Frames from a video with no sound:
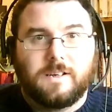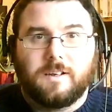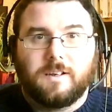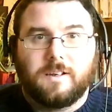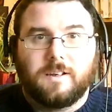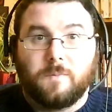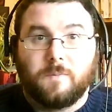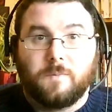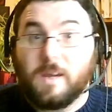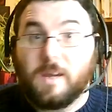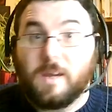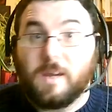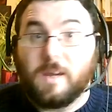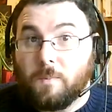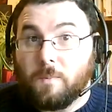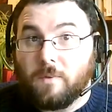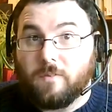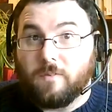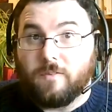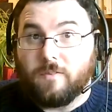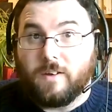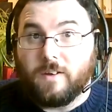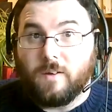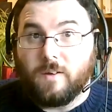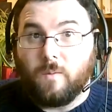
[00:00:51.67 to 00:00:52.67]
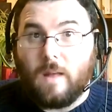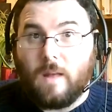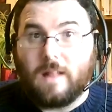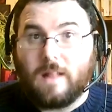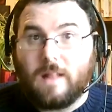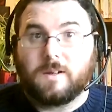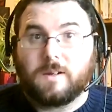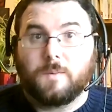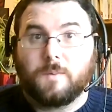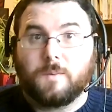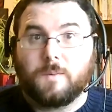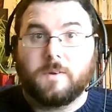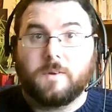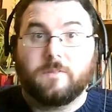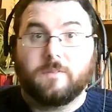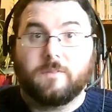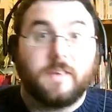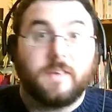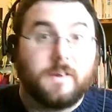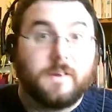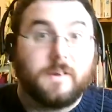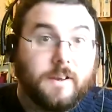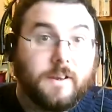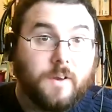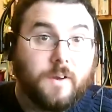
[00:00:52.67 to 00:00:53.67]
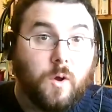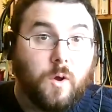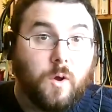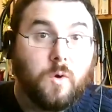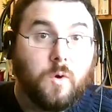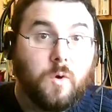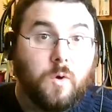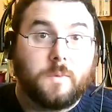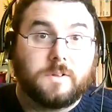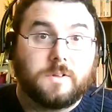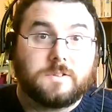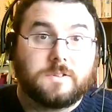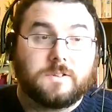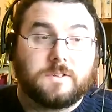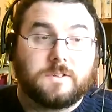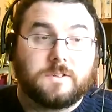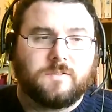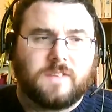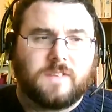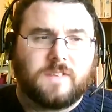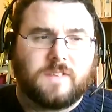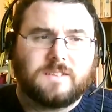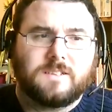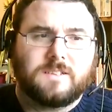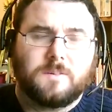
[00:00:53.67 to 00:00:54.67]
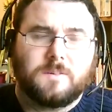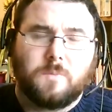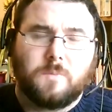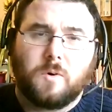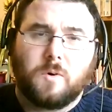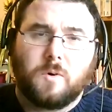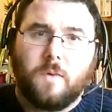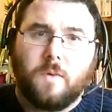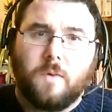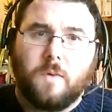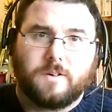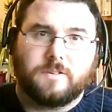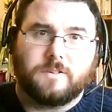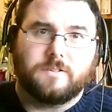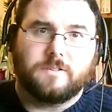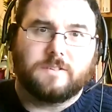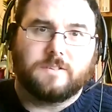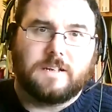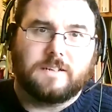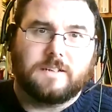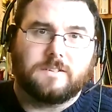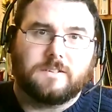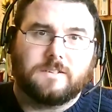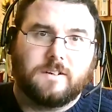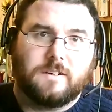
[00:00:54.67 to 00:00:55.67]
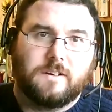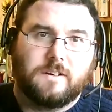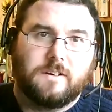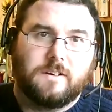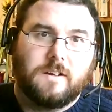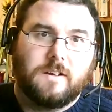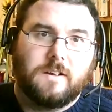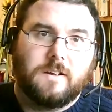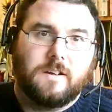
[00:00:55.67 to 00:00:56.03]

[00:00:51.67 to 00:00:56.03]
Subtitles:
making people feel welcome and feel at home and stuff. That's the more modern sense on it.